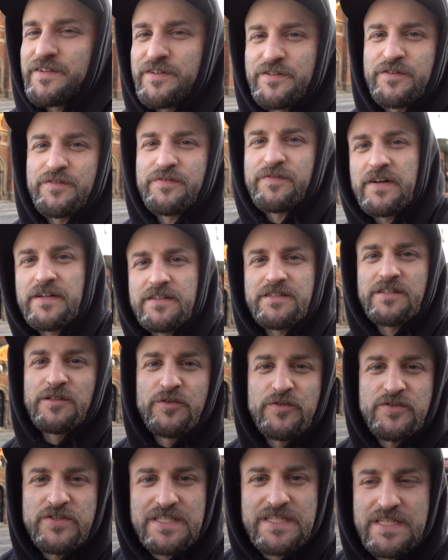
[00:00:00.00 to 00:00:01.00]
You felt the
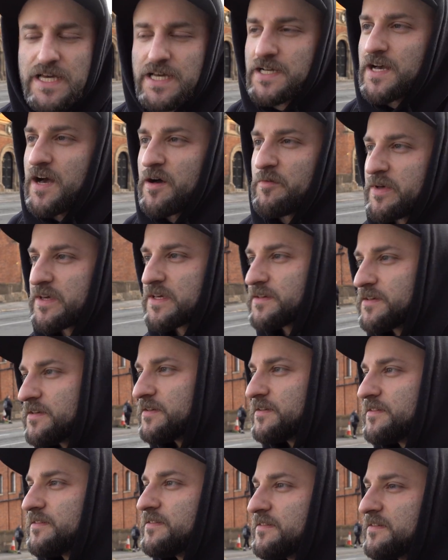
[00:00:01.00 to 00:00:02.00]
losing day coming
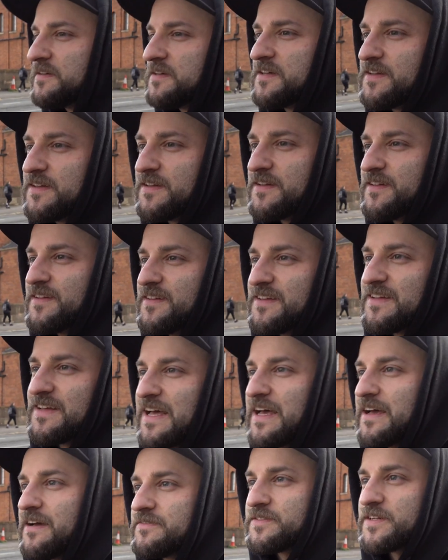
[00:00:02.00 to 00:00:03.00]

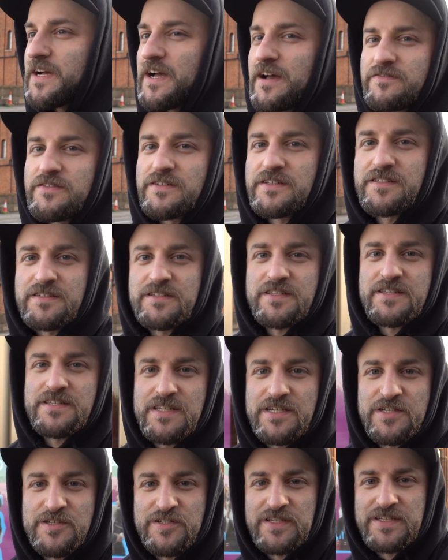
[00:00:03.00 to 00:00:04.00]
after having
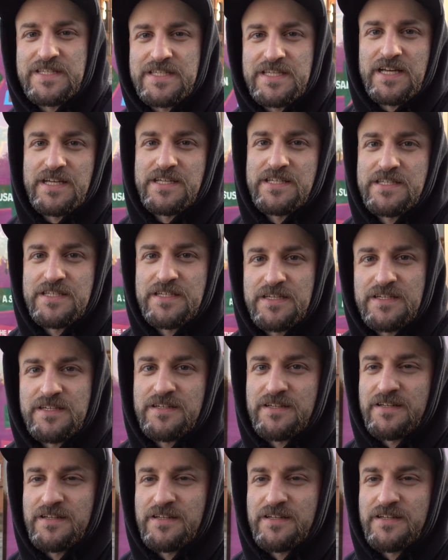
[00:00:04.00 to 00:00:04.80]
such success,